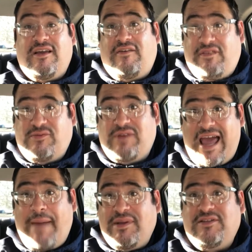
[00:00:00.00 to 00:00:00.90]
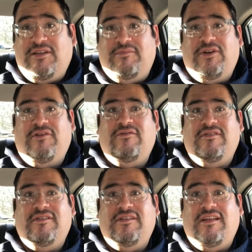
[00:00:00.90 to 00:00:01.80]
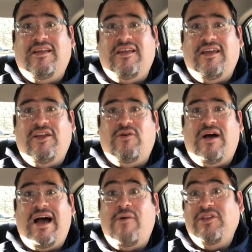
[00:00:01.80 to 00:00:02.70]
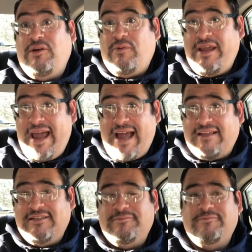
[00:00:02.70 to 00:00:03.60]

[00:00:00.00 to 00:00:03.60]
if this would happen to them, you know, how would they react?